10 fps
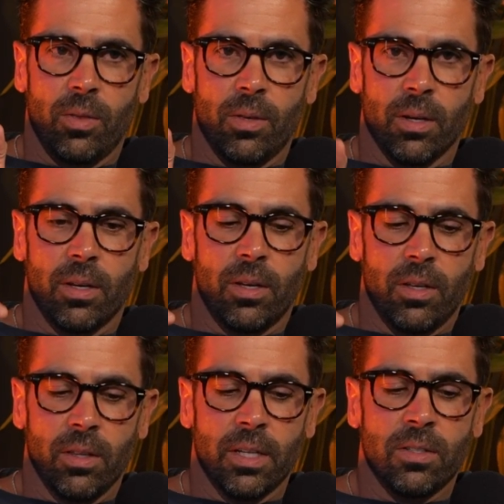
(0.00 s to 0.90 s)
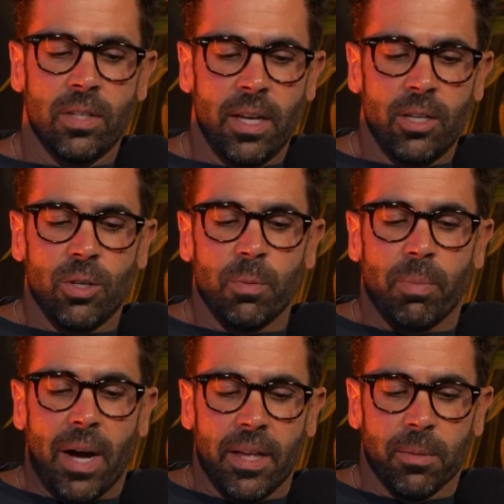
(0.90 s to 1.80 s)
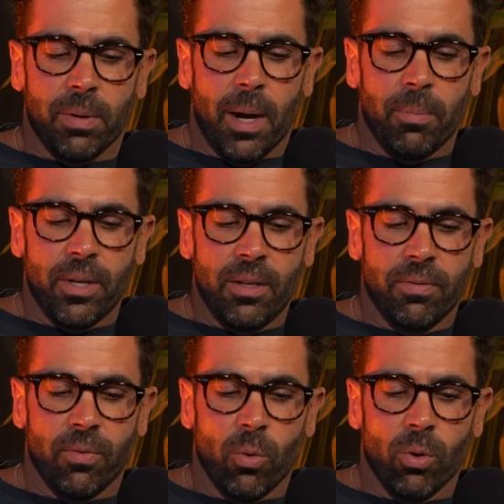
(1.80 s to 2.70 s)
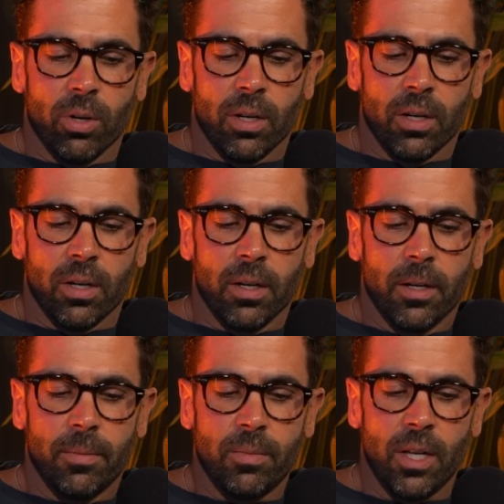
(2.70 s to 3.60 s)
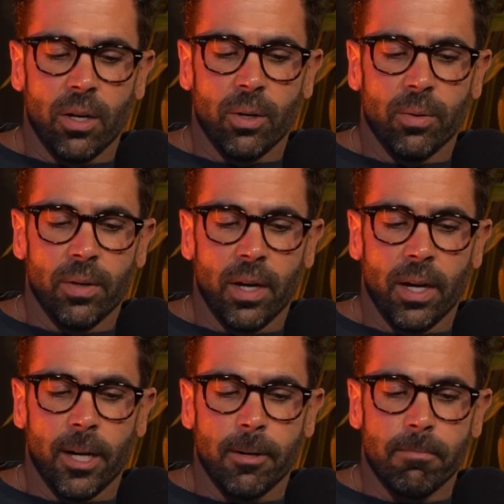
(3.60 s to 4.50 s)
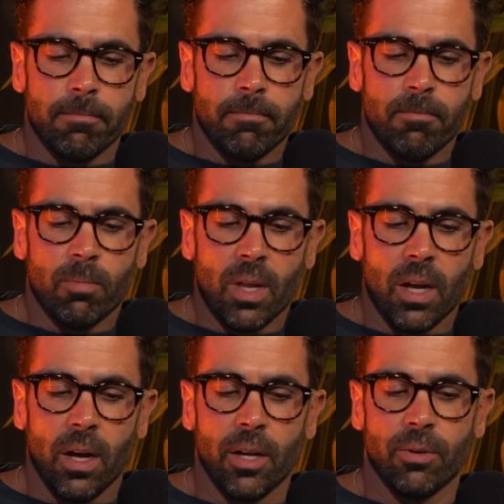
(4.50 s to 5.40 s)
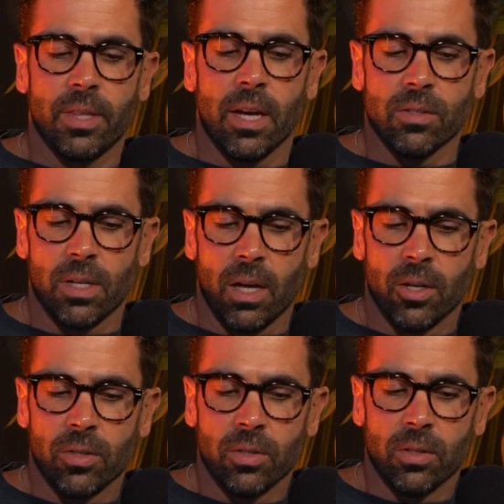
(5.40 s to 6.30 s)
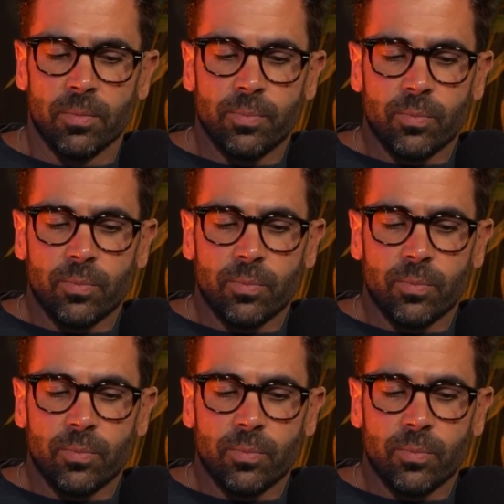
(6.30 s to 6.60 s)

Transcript: Let's say you buy the property for, $100,000.